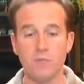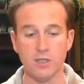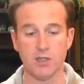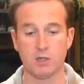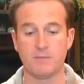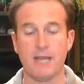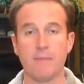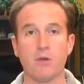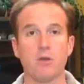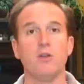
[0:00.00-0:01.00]
so
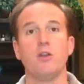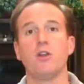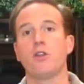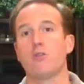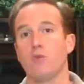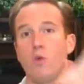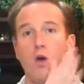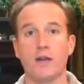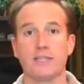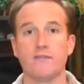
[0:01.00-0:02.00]
September through
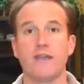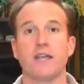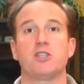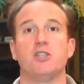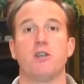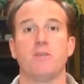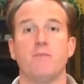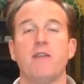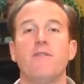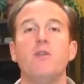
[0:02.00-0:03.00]
August of next year,
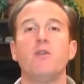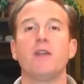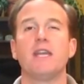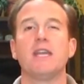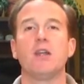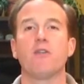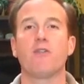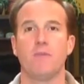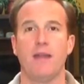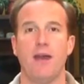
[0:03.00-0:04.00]
if you knew that a year
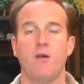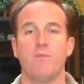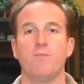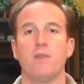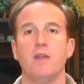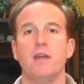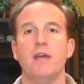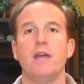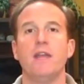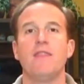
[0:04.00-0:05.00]
from now,
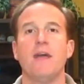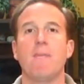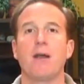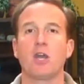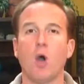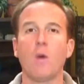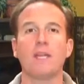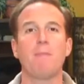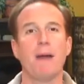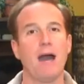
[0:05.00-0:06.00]
that by going
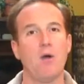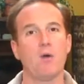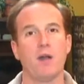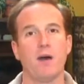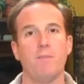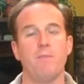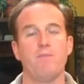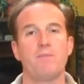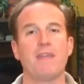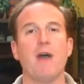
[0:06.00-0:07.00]
to PowerUp,
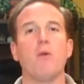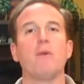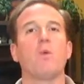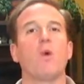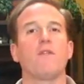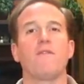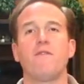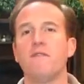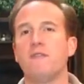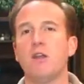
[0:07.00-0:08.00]
that would be worth
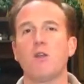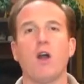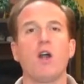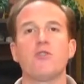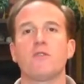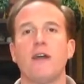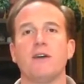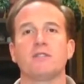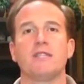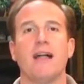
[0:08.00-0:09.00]
$50,000 or
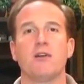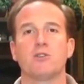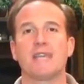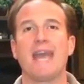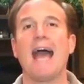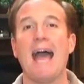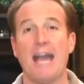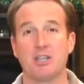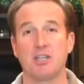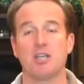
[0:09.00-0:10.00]
$100,000
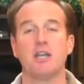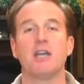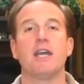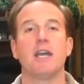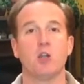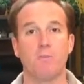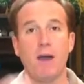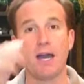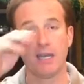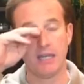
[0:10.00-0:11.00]
cash in your
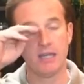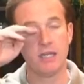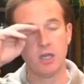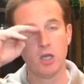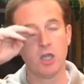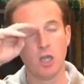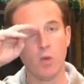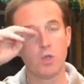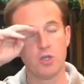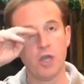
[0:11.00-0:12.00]
pocket, you
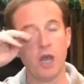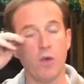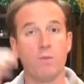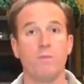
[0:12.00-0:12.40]
know, would you go?